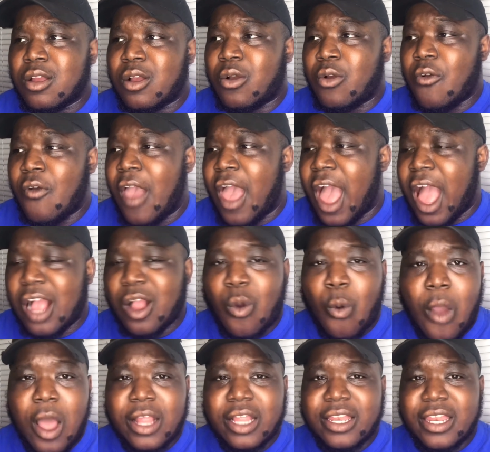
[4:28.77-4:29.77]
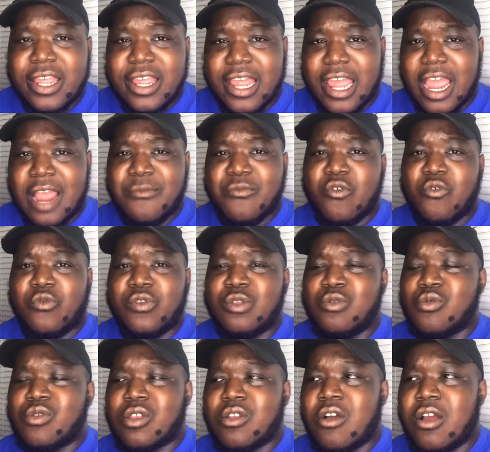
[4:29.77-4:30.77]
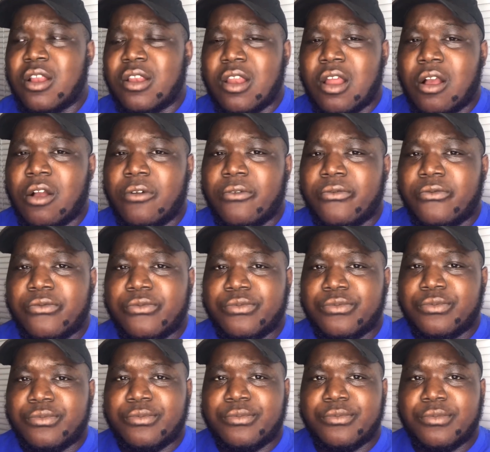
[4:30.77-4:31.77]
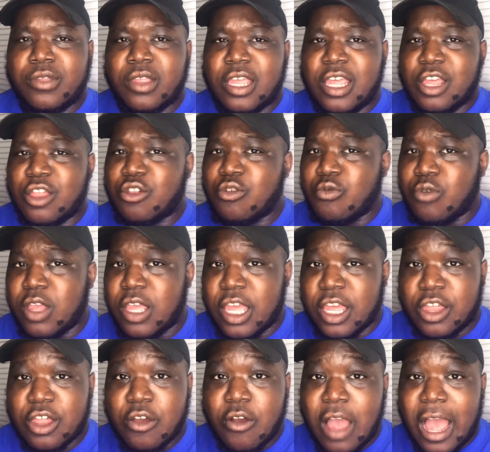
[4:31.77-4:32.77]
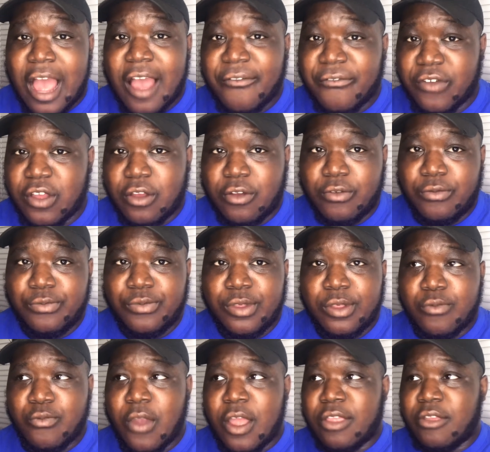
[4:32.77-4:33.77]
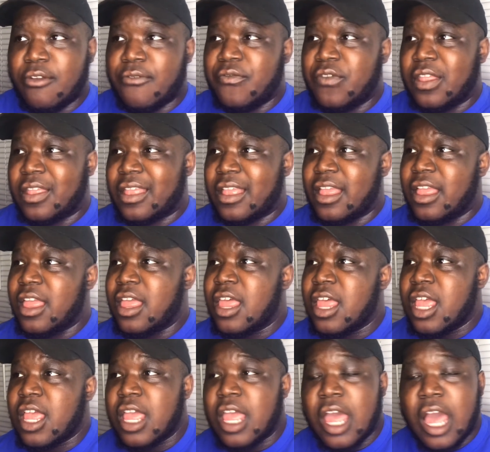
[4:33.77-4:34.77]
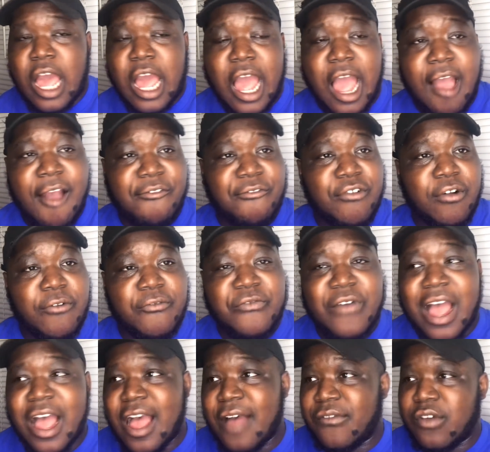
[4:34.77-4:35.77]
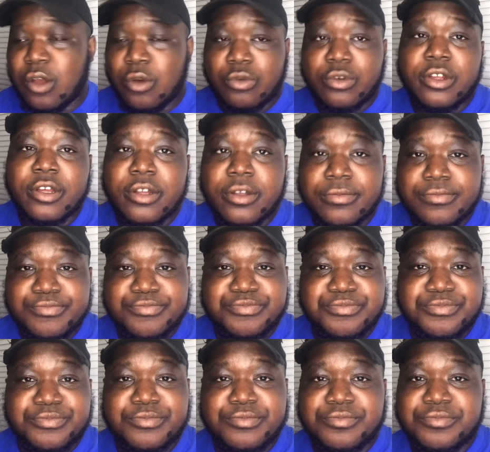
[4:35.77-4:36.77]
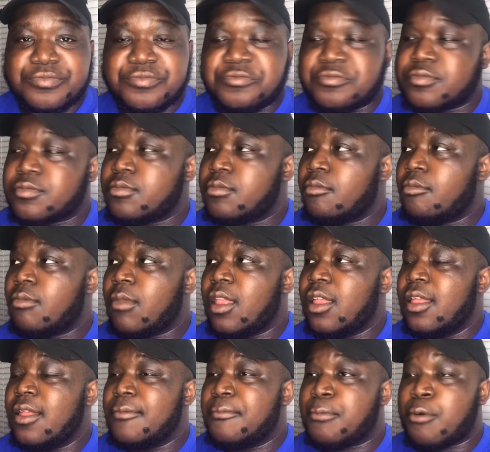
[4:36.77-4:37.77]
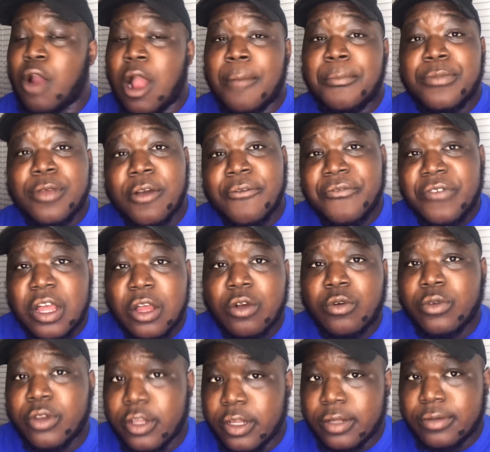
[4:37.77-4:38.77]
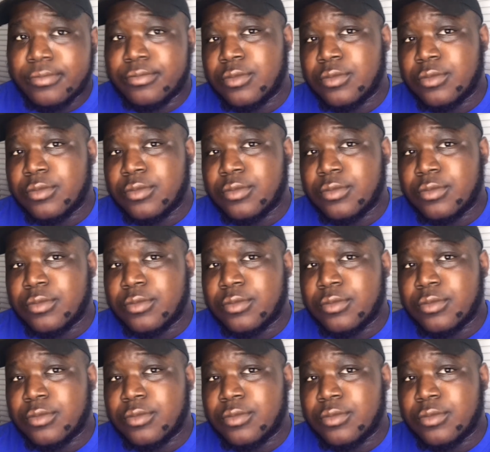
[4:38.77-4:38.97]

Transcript: high quality camera when you starting off. Get you get your iPhone, rather if it's a, a iPhone five on up. Prop your phone up